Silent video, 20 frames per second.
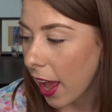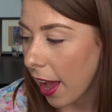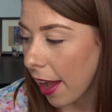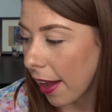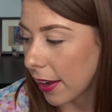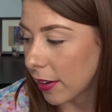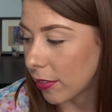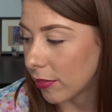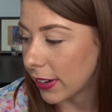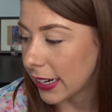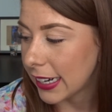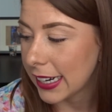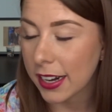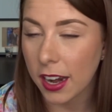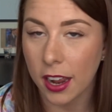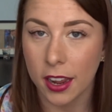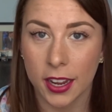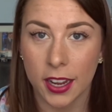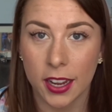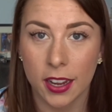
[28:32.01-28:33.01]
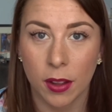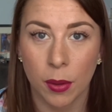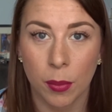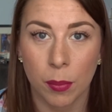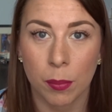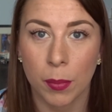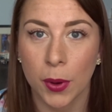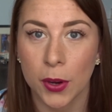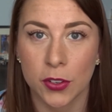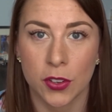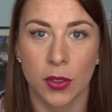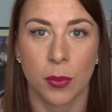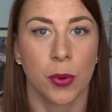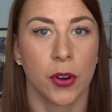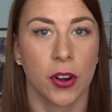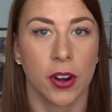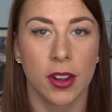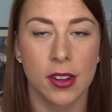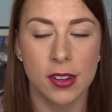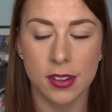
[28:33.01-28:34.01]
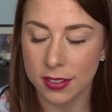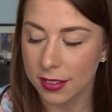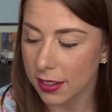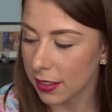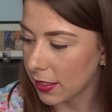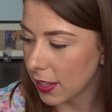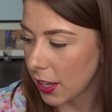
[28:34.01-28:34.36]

I really like most of the products.